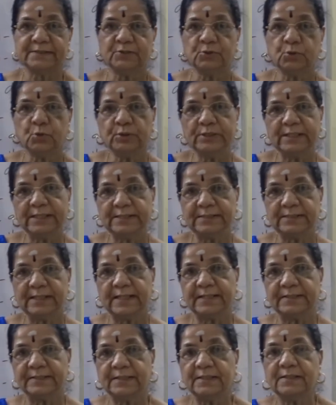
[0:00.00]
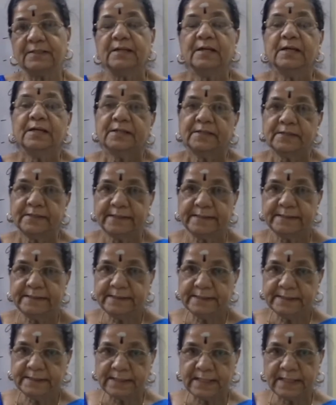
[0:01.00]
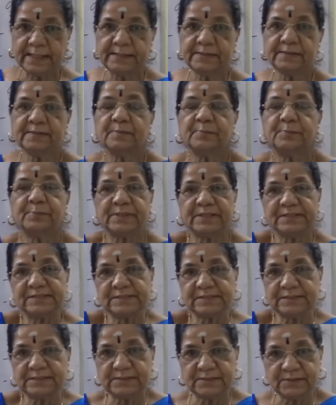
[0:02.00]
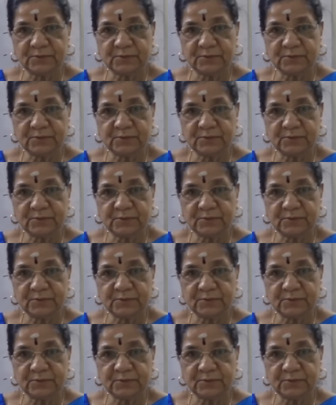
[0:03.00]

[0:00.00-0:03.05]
Dual gland, two gland vessel.